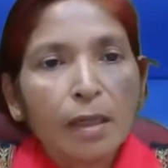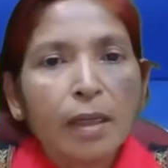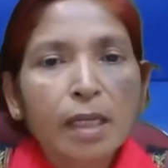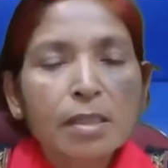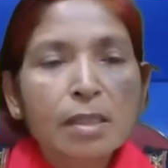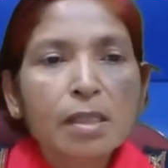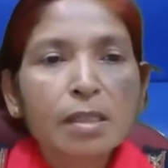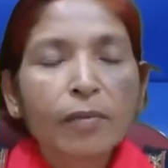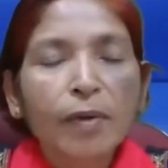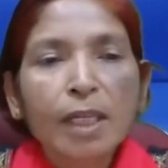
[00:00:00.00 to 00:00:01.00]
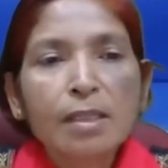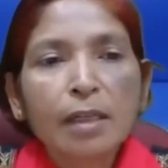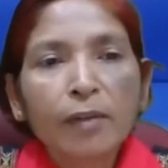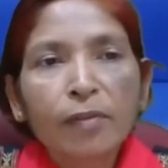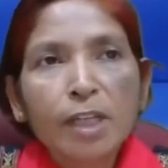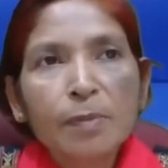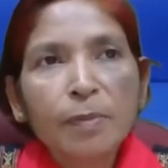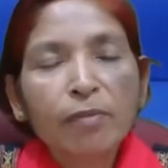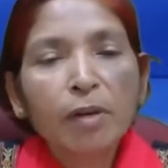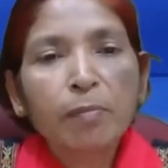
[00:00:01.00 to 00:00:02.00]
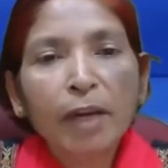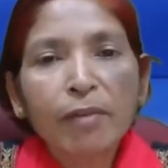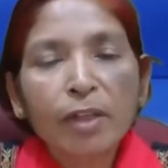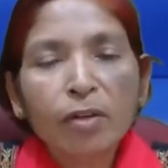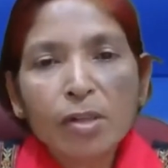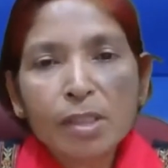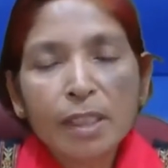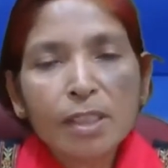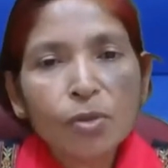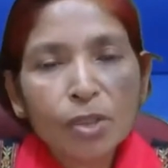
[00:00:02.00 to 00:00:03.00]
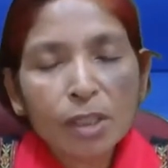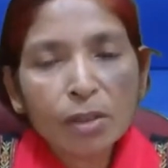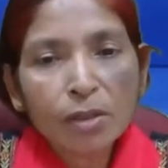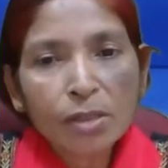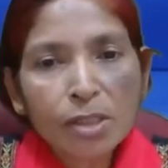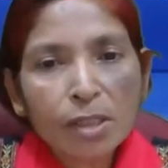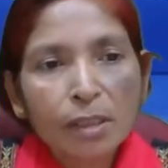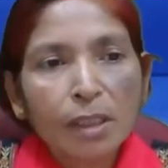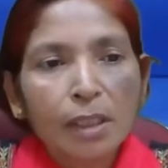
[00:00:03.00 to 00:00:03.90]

Next is what is the difference between private cost and social cost?